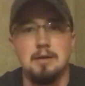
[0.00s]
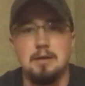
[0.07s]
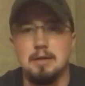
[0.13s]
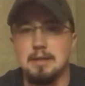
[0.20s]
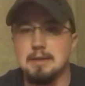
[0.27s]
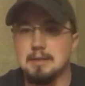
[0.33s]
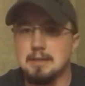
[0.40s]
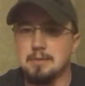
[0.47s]

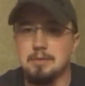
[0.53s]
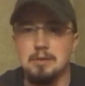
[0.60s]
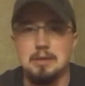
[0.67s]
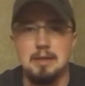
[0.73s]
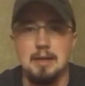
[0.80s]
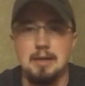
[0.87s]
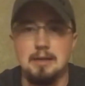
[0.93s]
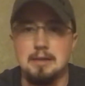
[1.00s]
That's something you
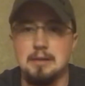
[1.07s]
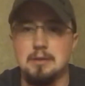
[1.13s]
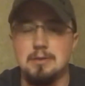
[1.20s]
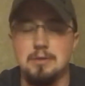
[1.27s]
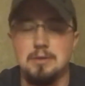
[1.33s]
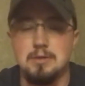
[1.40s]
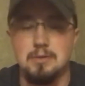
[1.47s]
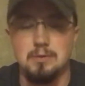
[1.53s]
got to get
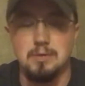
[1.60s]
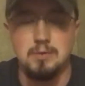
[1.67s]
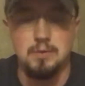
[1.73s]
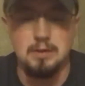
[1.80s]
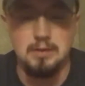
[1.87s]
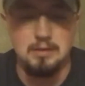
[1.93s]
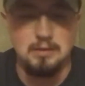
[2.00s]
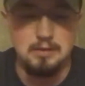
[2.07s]
used to as
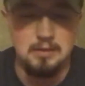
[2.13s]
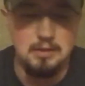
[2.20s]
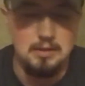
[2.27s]
well.